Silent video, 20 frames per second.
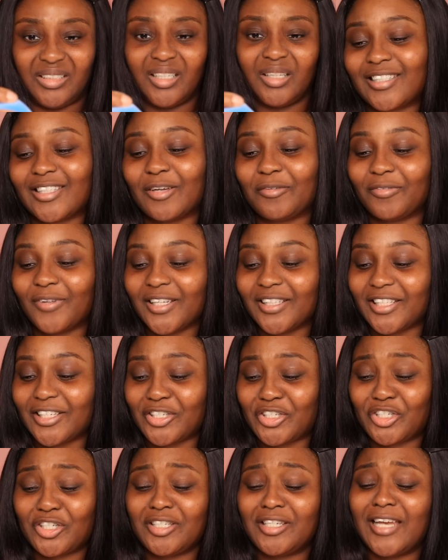Stuff like
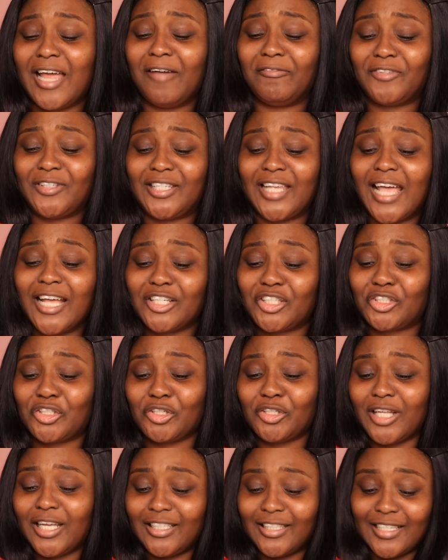this shouldn't have
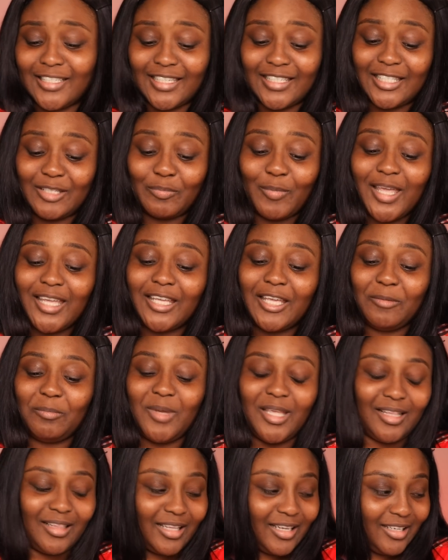texture like this. It's making
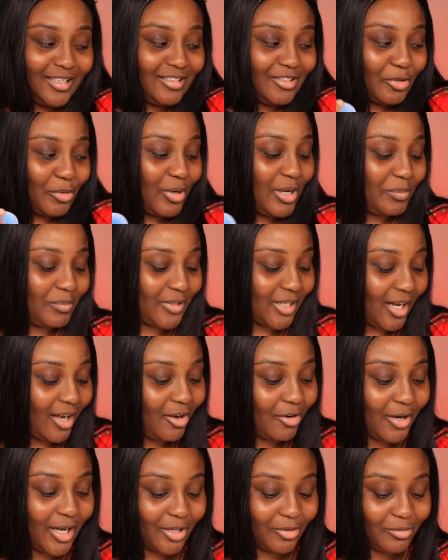me like creeped
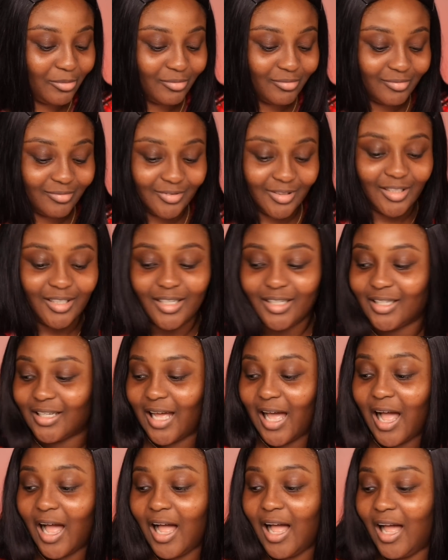out. I don't...
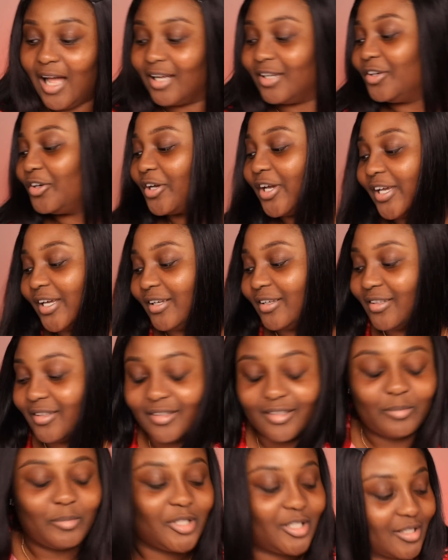Okay,
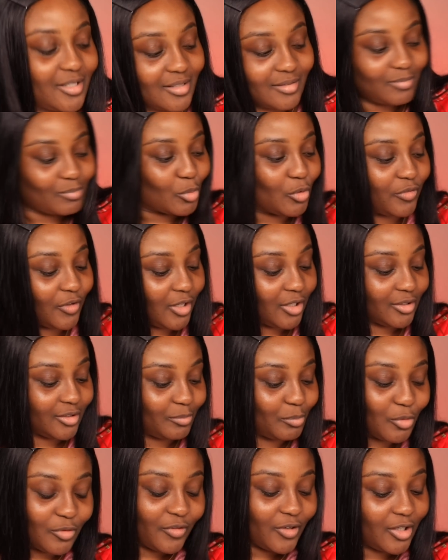let me just move on.
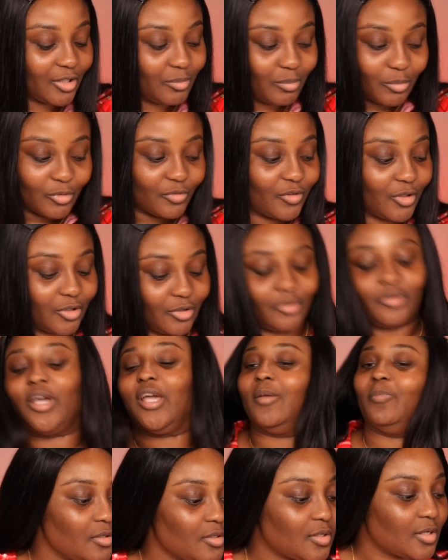
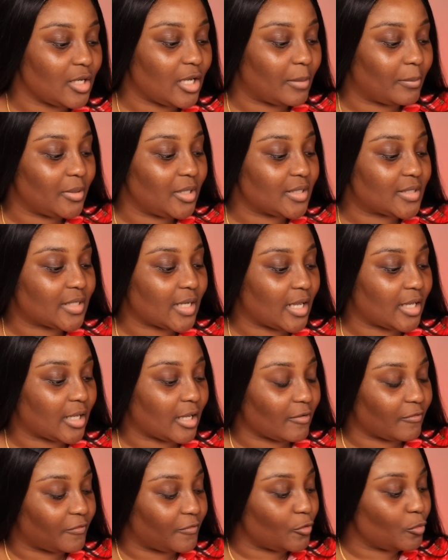Okay, so yeah, I'm gonna take
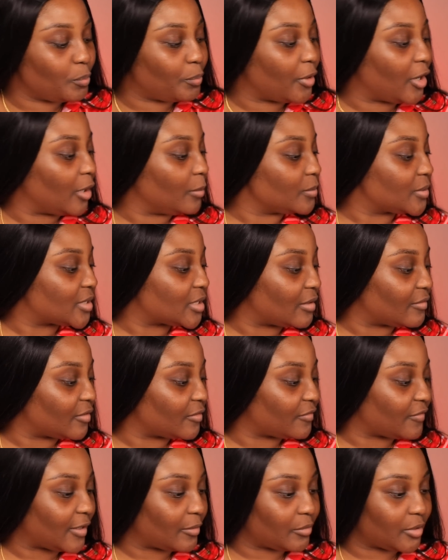a few pumps of the
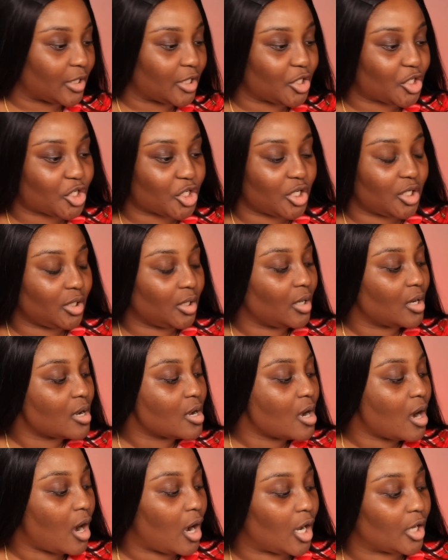foundation
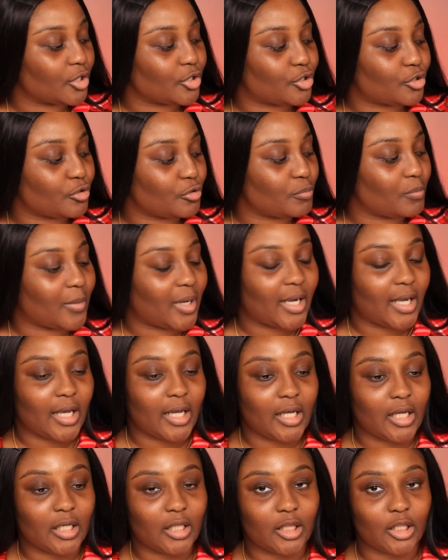onto
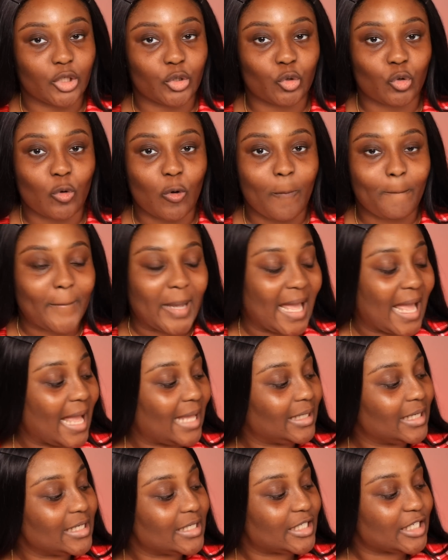my little
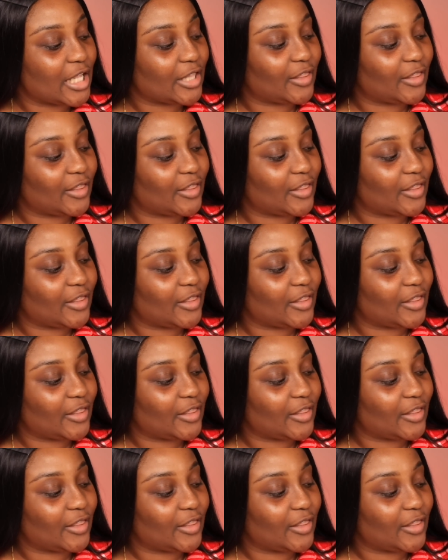palette